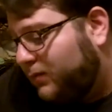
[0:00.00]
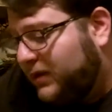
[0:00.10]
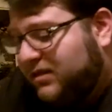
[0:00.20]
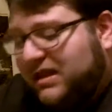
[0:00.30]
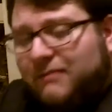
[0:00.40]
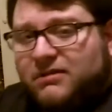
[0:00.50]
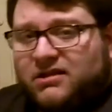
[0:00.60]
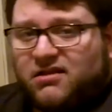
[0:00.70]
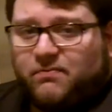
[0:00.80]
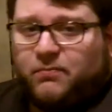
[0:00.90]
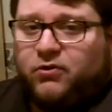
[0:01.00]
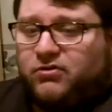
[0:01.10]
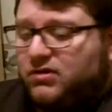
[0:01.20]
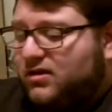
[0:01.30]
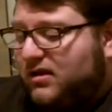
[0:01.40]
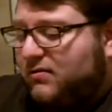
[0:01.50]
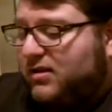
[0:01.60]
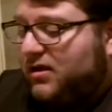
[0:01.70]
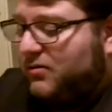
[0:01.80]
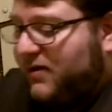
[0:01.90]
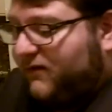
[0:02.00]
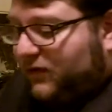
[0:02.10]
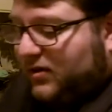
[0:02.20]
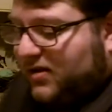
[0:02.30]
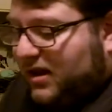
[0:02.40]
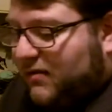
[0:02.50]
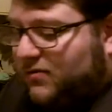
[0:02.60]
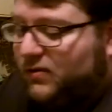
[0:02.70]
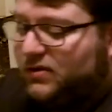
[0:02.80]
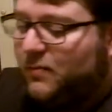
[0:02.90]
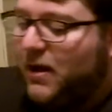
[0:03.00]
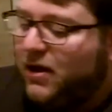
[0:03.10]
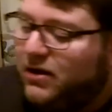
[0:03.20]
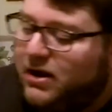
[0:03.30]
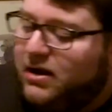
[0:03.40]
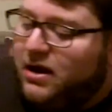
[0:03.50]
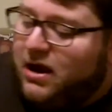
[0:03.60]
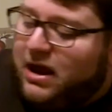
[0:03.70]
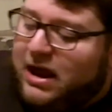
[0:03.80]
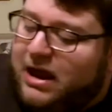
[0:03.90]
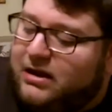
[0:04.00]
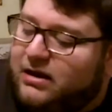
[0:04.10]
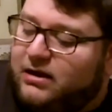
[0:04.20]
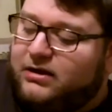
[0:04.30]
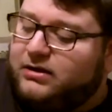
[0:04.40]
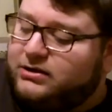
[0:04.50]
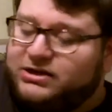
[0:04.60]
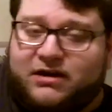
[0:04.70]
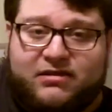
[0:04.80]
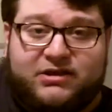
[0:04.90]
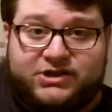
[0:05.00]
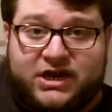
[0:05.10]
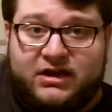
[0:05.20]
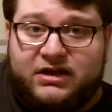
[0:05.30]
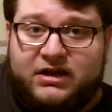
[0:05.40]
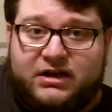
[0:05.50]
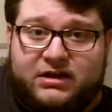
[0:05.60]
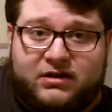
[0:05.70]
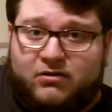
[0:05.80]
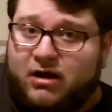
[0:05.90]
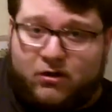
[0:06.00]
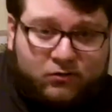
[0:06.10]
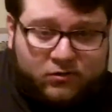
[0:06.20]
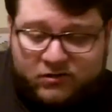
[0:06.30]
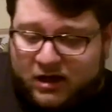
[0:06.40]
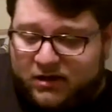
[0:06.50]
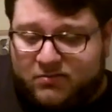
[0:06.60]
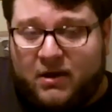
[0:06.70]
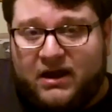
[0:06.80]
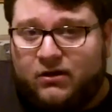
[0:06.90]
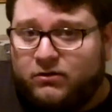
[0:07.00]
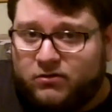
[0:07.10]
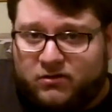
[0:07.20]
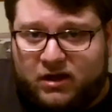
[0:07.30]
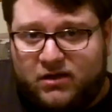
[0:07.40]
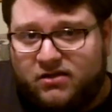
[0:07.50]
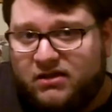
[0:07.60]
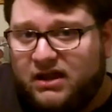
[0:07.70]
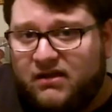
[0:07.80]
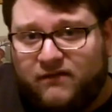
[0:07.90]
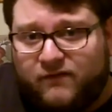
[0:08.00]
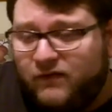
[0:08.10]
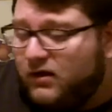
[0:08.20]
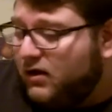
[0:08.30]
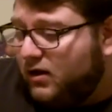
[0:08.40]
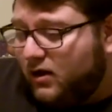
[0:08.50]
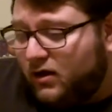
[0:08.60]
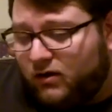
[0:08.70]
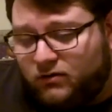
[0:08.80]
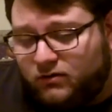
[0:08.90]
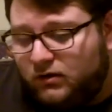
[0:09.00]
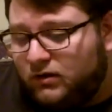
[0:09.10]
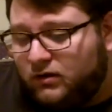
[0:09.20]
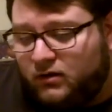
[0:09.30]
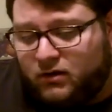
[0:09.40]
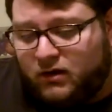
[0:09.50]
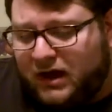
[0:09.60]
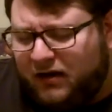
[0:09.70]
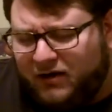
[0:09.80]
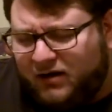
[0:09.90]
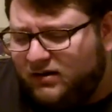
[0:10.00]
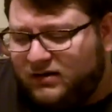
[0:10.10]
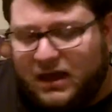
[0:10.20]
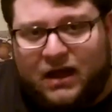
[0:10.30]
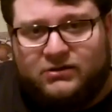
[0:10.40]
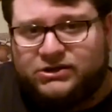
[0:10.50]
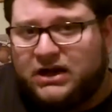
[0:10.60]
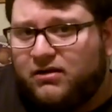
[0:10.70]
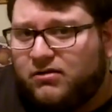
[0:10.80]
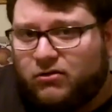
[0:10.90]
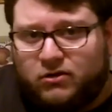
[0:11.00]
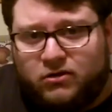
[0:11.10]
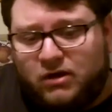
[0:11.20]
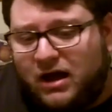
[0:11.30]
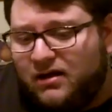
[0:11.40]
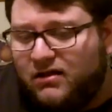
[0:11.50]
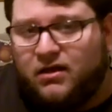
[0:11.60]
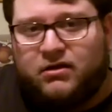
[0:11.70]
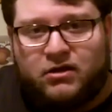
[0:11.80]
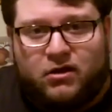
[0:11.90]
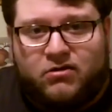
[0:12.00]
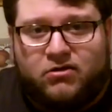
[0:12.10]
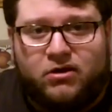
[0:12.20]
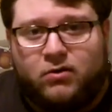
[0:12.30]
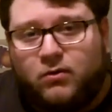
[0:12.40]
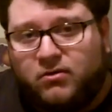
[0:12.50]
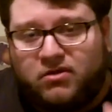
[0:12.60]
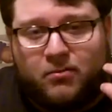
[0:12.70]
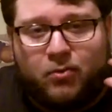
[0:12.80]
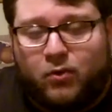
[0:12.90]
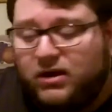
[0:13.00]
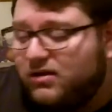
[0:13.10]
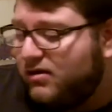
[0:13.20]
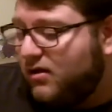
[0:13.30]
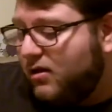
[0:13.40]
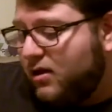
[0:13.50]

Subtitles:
we stopped at this booth because I was telling my friends that I was with about it. And shout outs to Jay and Ian, Greg, all those guys, Mike, all those guys, Steve, Aaron. Yeah, shout outs to all you guys. I saw you at some points.